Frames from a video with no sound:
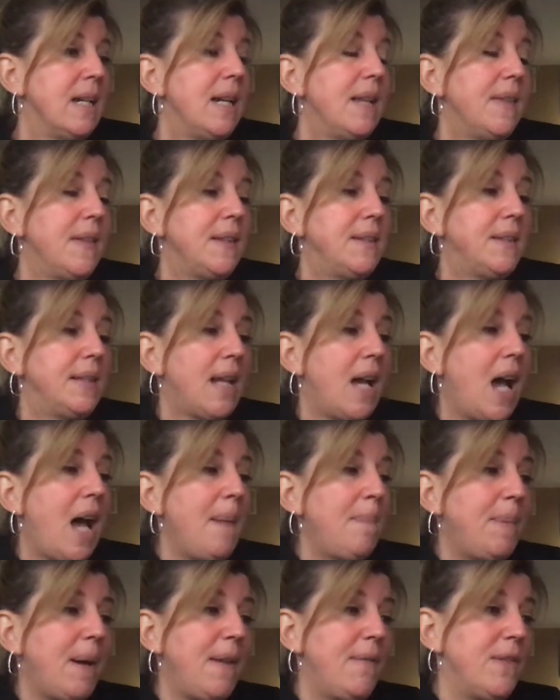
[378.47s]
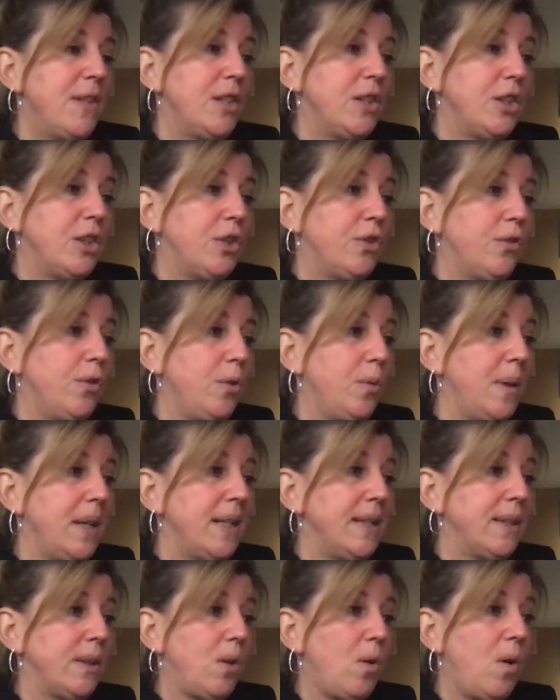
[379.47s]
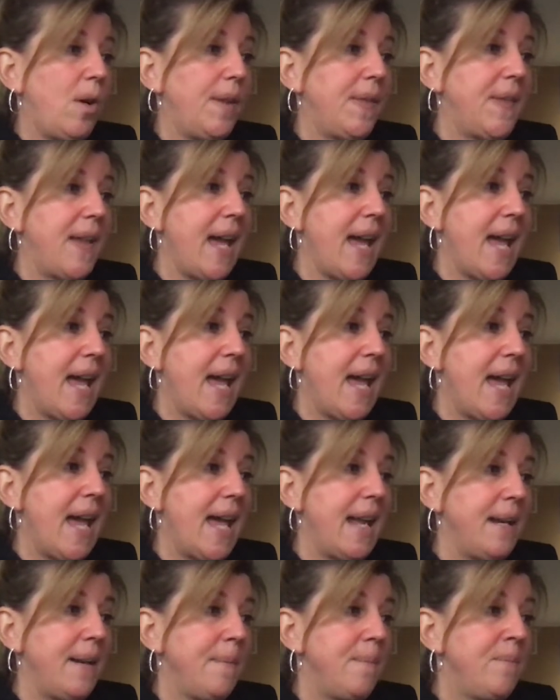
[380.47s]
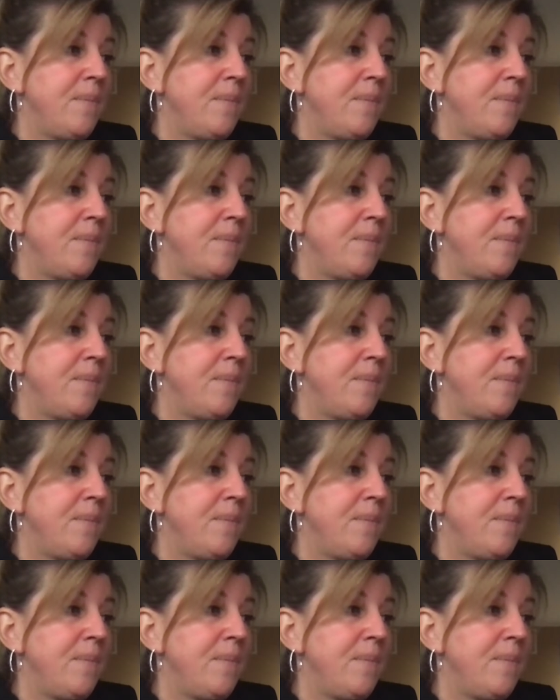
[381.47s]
The top of the screw is called the head,